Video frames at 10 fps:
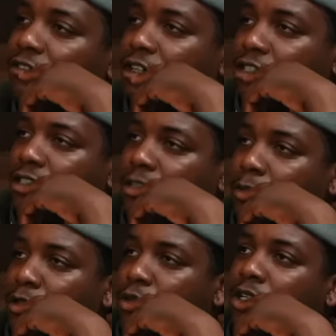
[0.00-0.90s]
difference
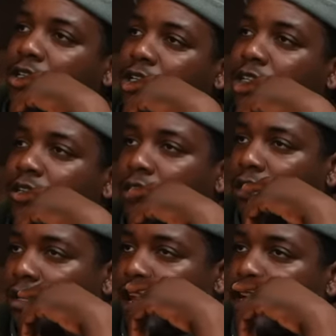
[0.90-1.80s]
between
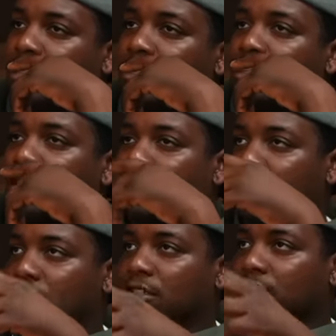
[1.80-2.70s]
like
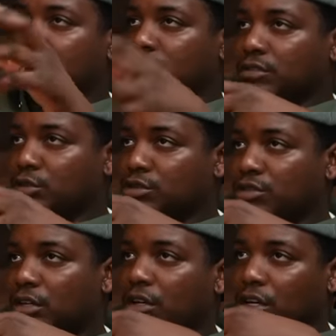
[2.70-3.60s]
the new
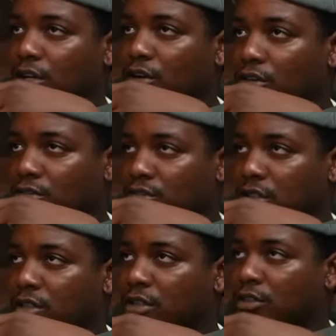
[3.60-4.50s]
drill and the old
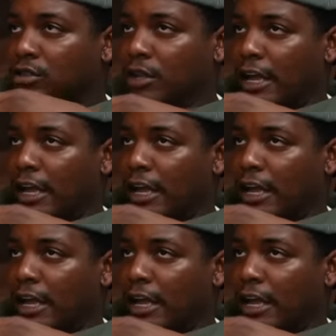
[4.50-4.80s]
drill?